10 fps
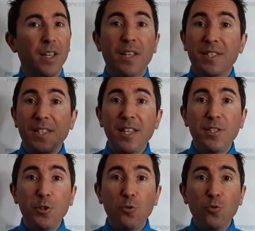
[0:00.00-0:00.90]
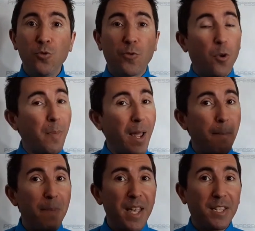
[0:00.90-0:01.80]
Stay tuned for my
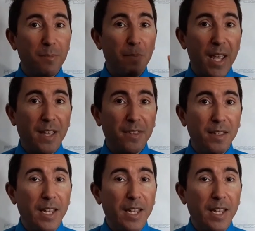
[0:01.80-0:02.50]
best bet